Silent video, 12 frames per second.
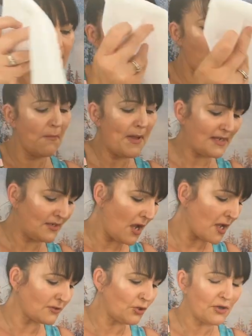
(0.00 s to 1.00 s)
oh my
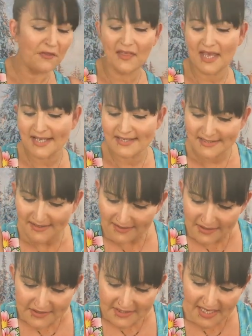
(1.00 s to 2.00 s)
God, look at this.
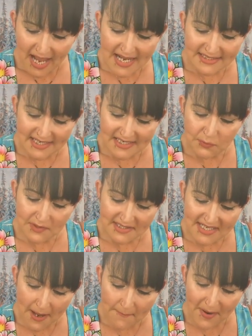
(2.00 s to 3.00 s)
So guys, this
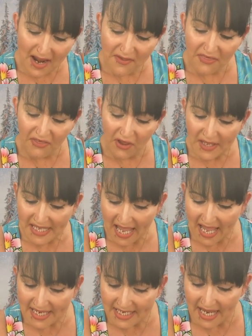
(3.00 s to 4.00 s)
was
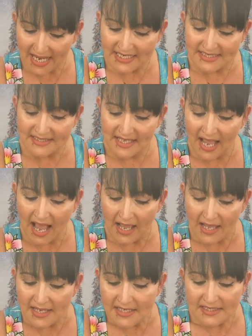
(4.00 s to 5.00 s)
£10.38 and it's the
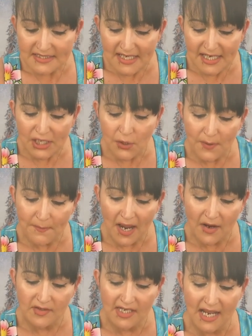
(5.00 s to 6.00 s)
See You in
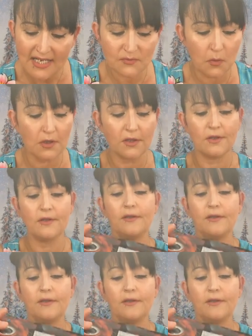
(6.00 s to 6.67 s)
Paradise wallet.